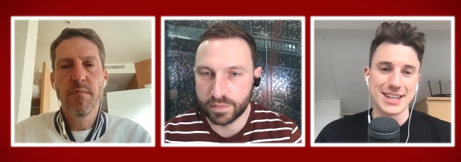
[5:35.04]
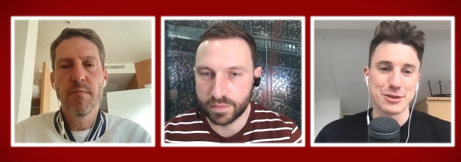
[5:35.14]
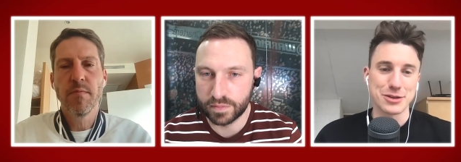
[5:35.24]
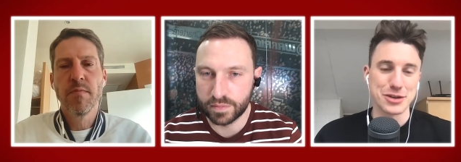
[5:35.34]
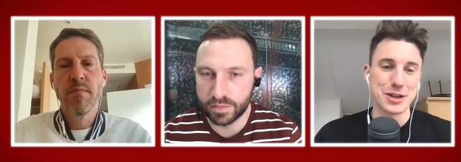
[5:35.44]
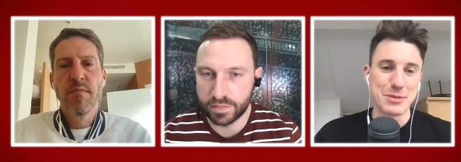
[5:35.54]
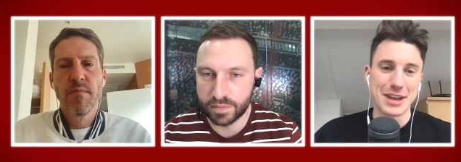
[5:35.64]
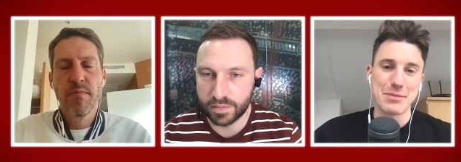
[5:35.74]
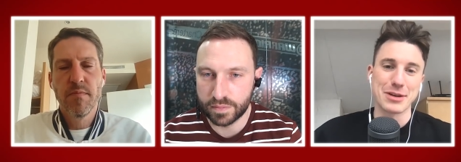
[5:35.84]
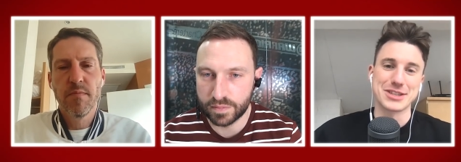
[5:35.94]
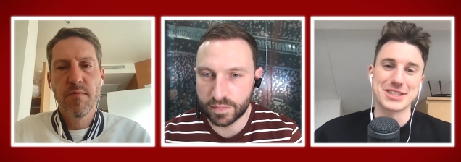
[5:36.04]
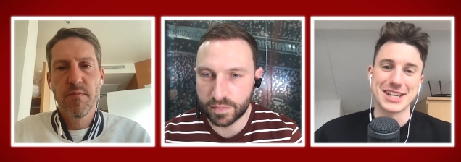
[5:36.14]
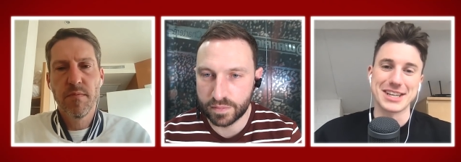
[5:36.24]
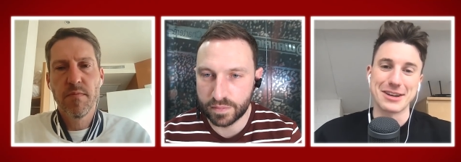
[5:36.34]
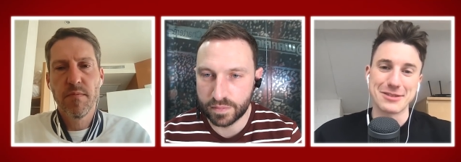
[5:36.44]
Speaker 1: now, surely, will he,
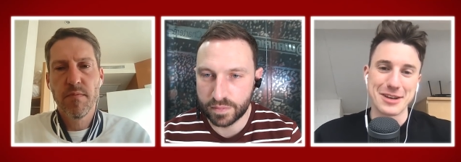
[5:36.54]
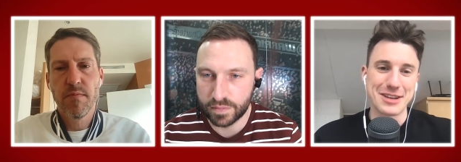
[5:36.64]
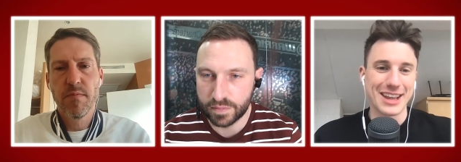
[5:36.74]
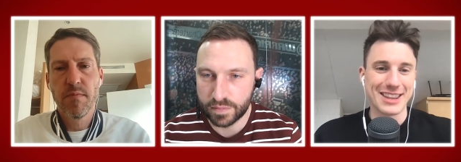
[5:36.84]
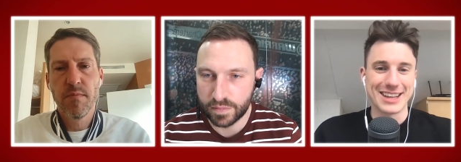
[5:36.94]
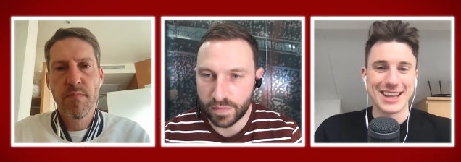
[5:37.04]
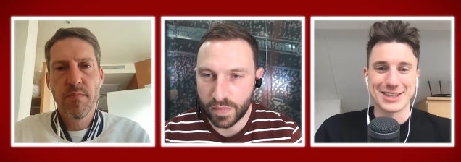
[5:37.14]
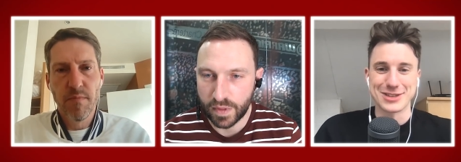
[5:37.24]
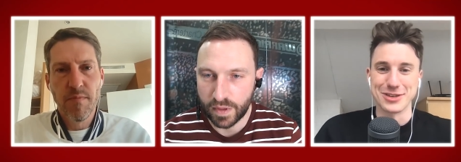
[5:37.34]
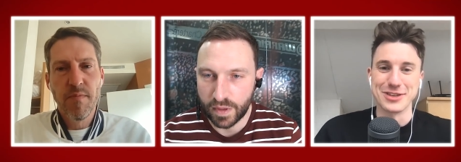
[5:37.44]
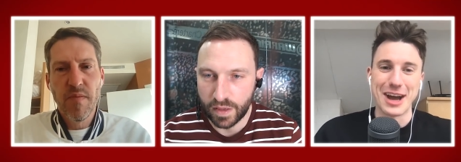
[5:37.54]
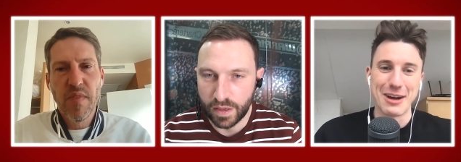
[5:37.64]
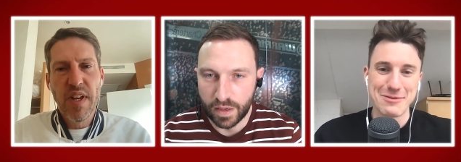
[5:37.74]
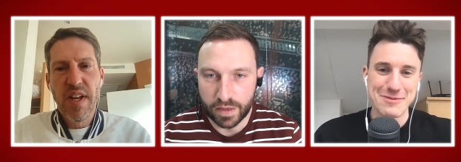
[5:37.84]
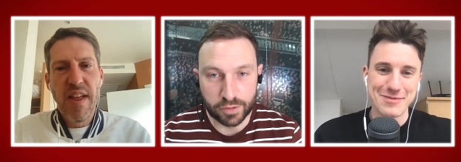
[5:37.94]
Pochettino? that, that that's done now.
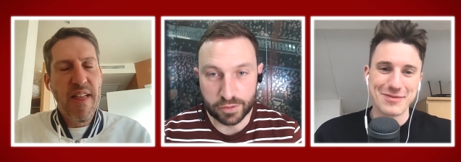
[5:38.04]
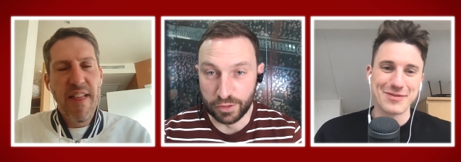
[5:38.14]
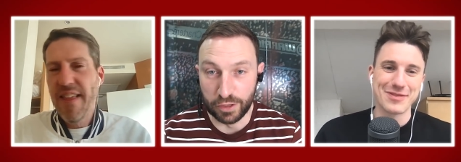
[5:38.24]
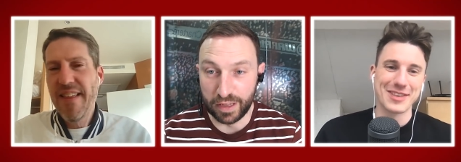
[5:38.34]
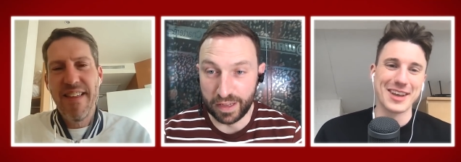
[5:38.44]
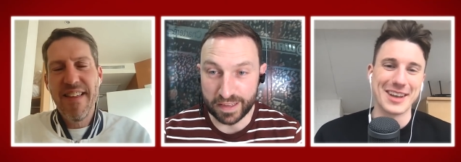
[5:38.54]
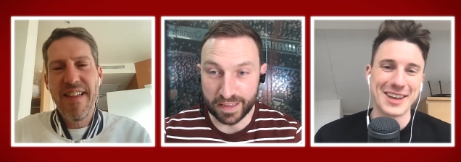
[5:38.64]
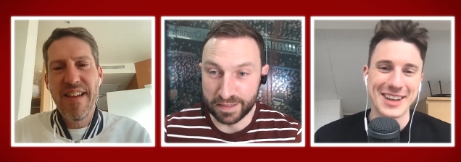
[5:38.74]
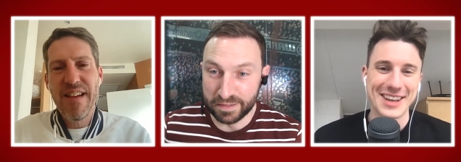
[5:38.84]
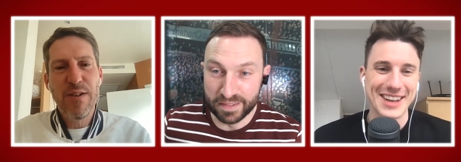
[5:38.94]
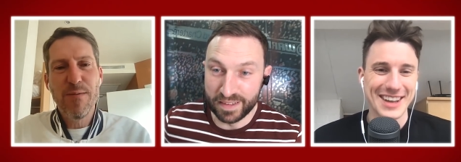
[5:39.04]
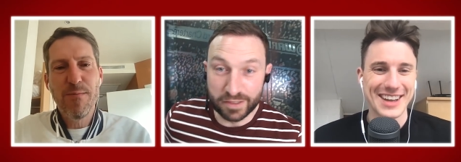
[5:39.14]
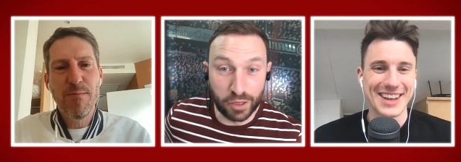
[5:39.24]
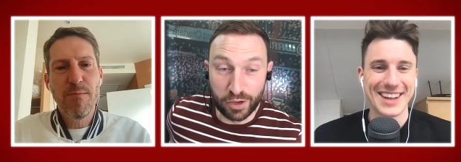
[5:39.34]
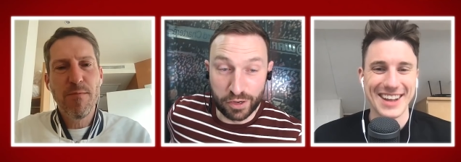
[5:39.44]
It doesn't look like it.
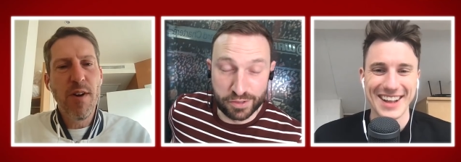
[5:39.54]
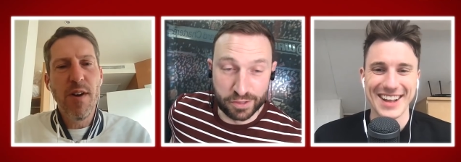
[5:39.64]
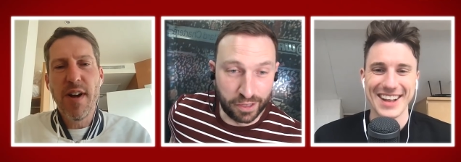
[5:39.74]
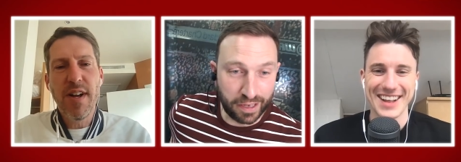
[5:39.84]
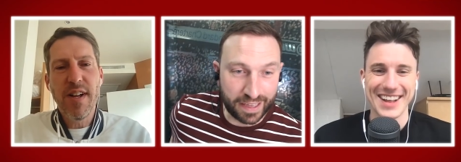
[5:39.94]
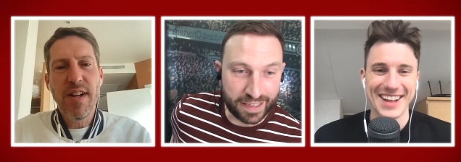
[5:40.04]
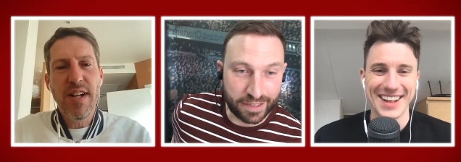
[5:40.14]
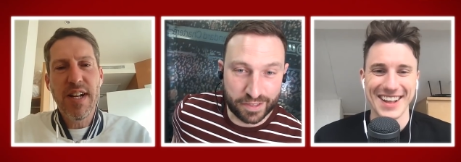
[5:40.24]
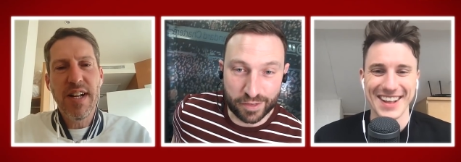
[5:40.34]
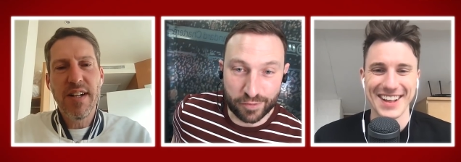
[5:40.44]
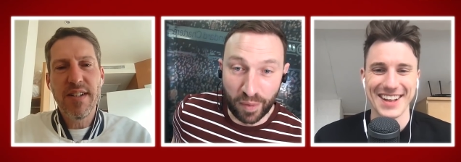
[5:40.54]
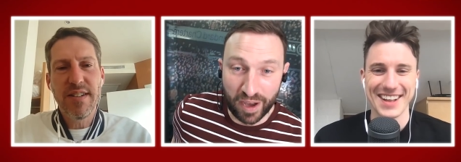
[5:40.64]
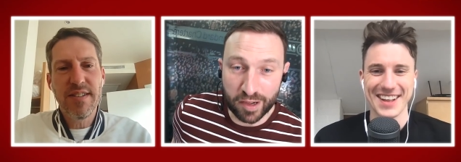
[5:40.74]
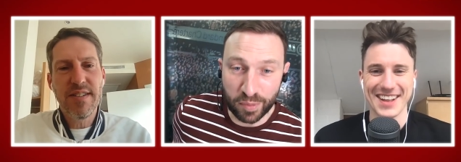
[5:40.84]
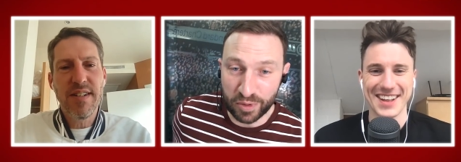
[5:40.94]
Speaker 2: No, it doesn't no, look like it, does it?
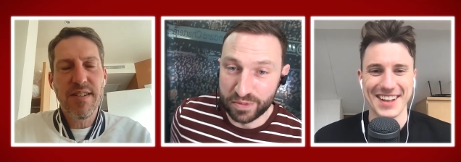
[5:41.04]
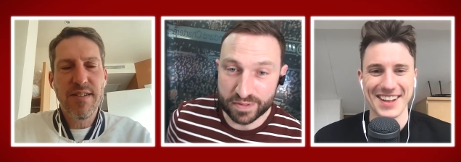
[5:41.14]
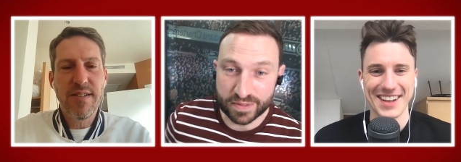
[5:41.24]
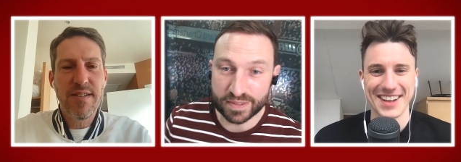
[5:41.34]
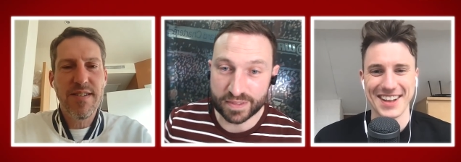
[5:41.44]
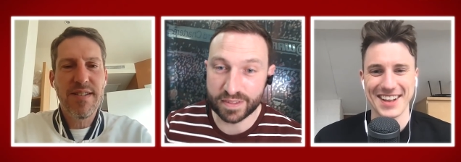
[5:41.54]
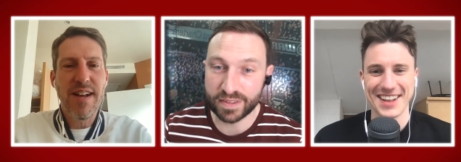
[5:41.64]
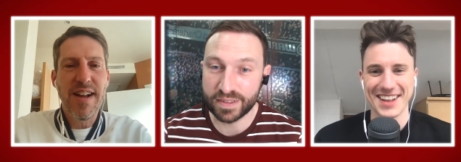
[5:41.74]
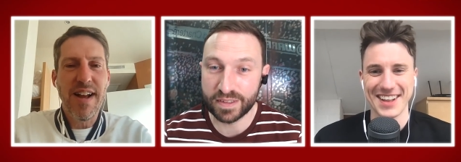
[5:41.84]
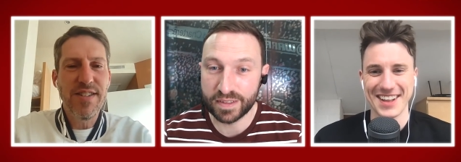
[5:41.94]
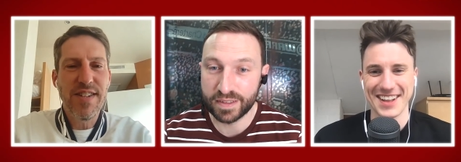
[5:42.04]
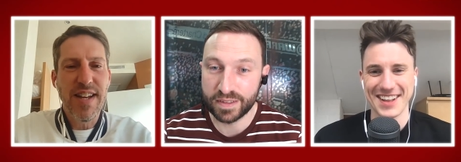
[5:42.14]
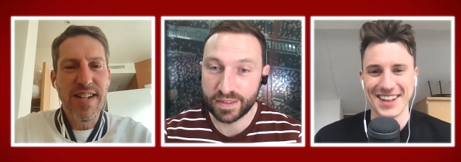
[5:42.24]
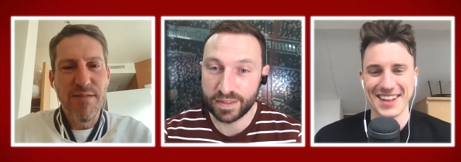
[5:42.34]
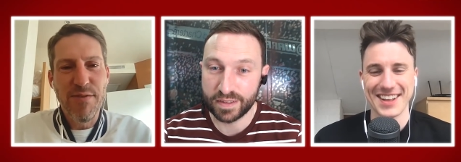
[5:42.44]
Remarkable.
Speaker 3: I'd
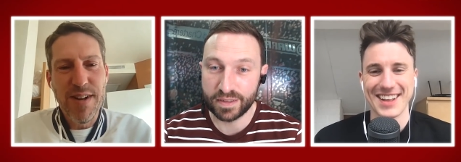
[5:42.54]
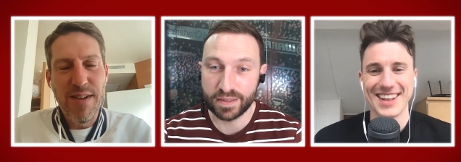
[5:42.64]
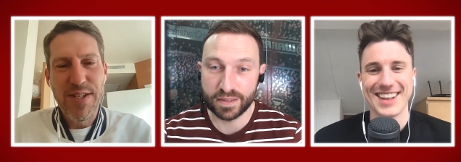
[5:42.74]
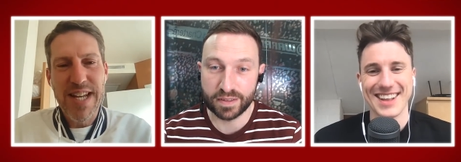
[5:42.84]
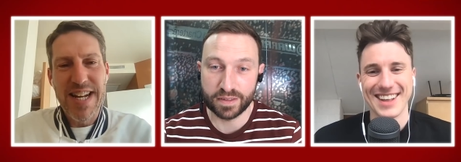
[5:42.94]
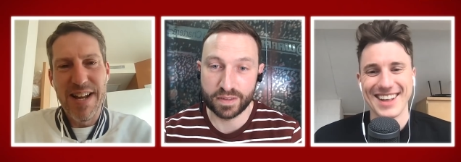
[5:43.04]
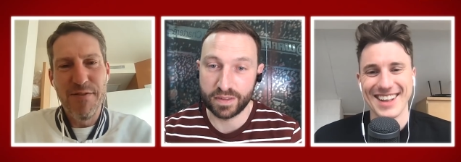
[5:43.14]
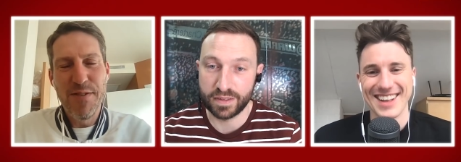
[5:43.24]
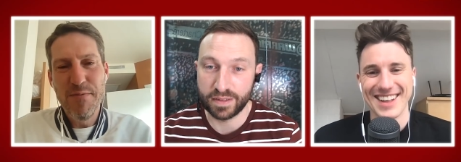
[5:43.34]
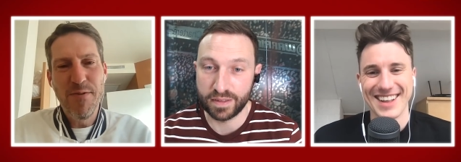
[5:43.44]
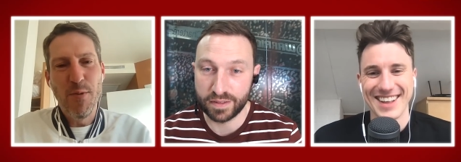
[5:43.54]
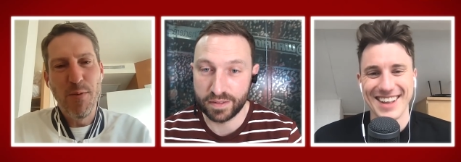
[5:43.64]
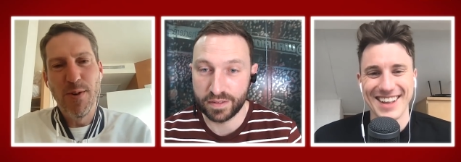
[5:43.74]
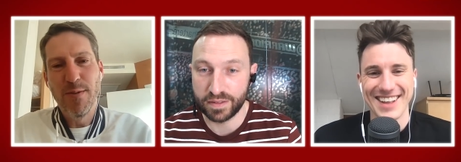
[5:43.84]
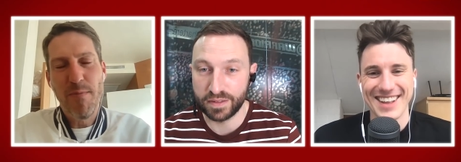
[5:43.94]
say never, never say never in
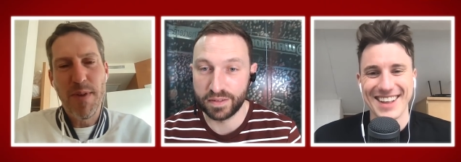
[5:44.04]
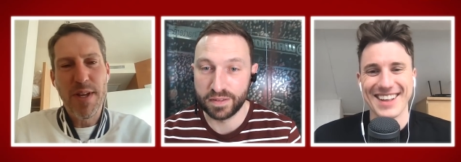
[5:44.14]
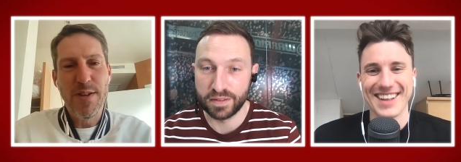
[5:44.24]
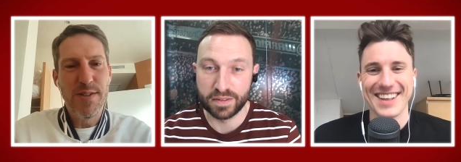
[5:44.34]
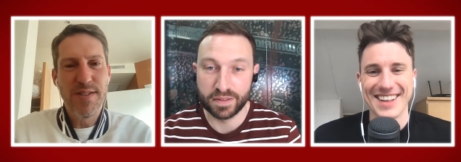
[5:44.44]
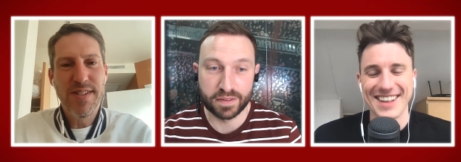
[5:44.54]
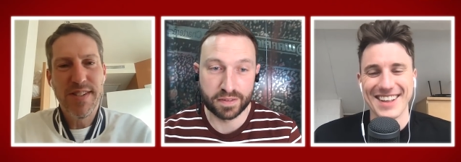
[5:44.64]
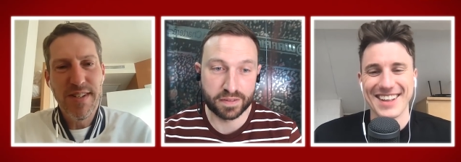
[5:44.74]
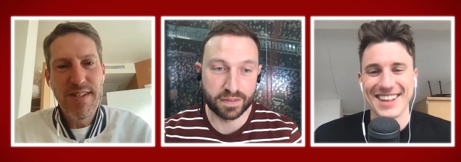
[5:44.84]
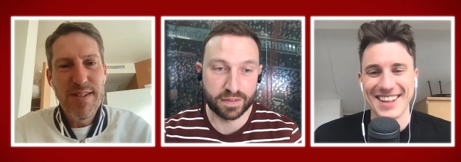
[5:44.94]
football because the,